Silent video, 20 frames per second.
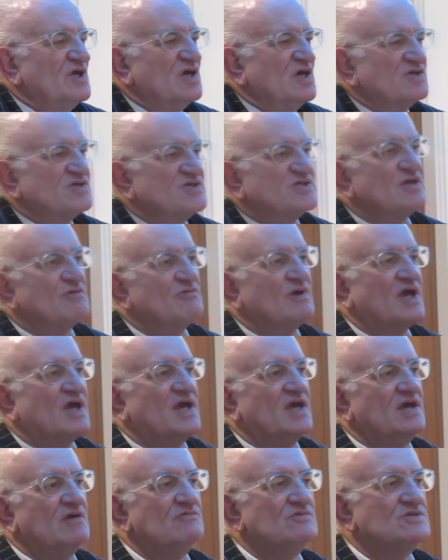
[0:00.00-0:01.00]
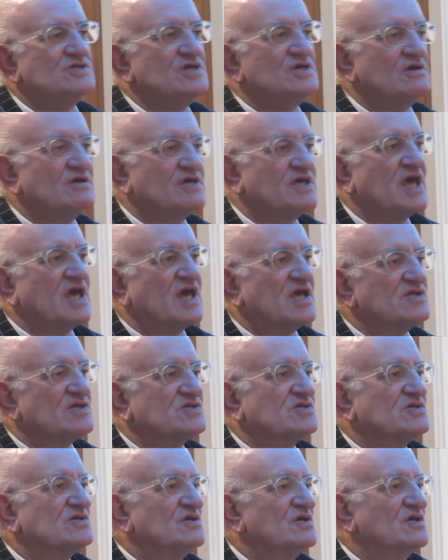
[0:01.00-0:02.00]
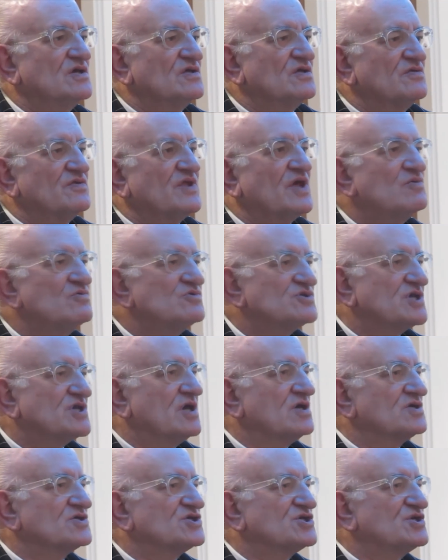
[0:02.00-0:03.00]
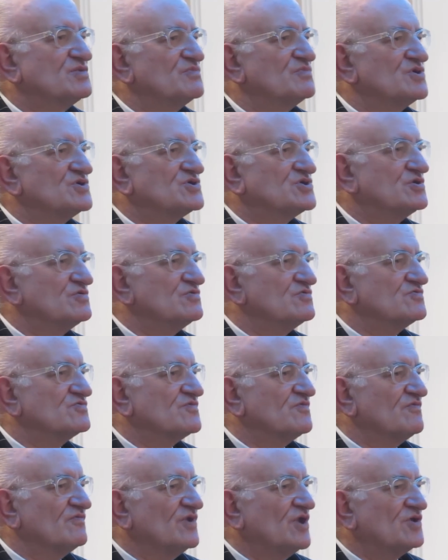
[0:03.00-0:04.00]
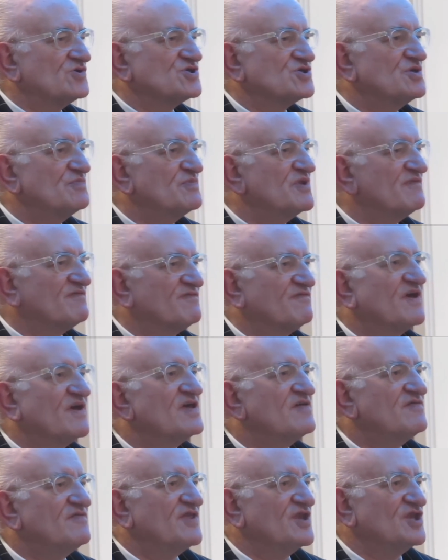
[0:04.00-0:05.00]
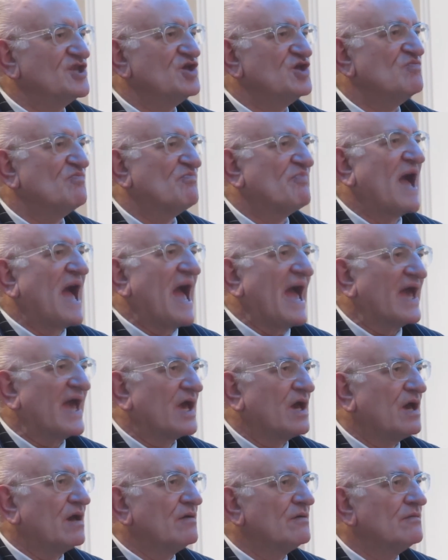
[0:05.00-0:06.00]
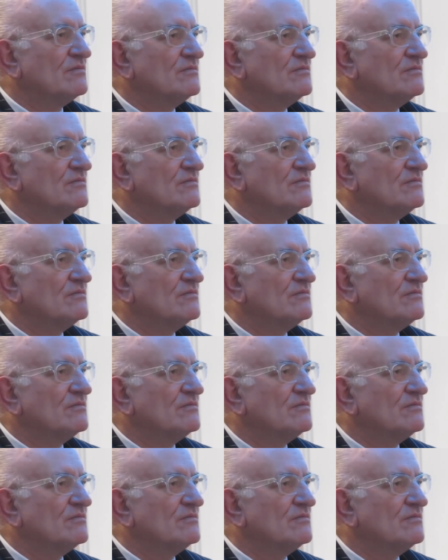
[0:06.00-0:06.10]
Yeah, so how do you get those customers who've lost a bit of faith in you back?